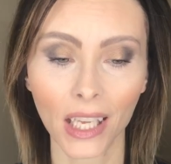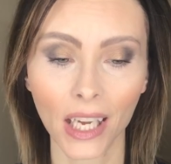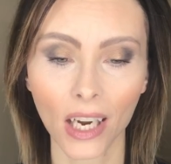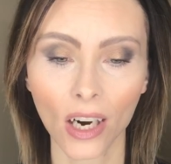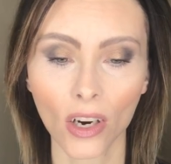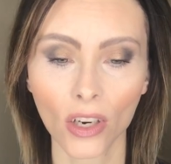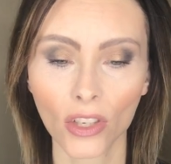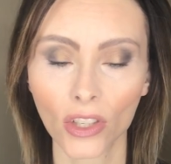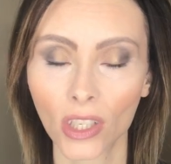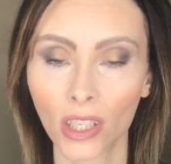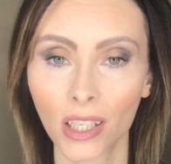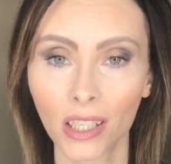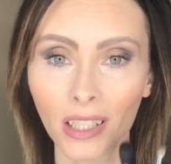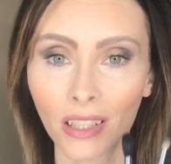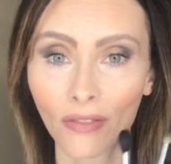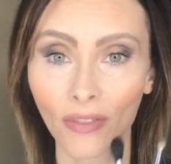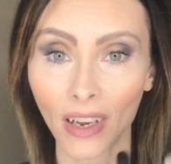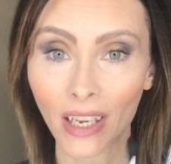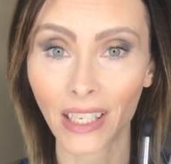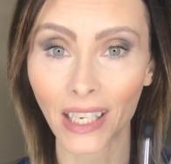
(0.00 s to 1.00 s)
they are
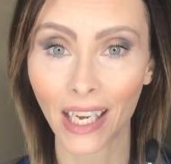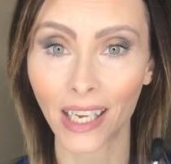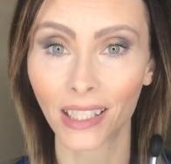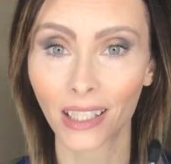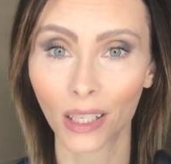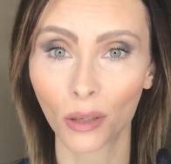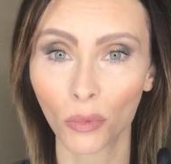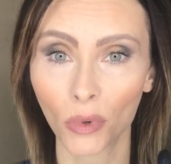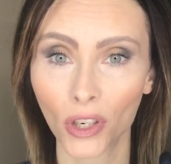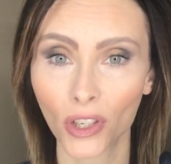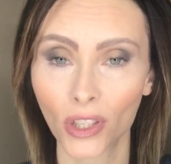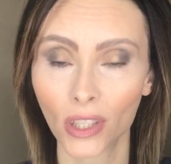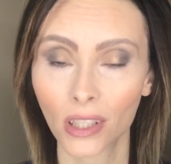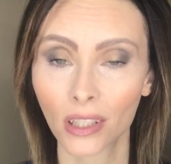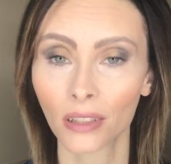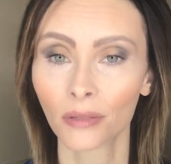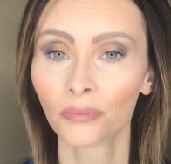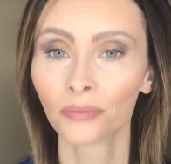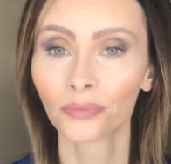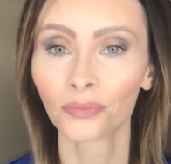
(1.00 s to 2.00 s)
just fantastic
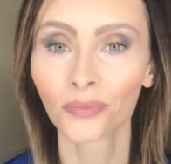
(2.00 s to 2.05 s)
brushes.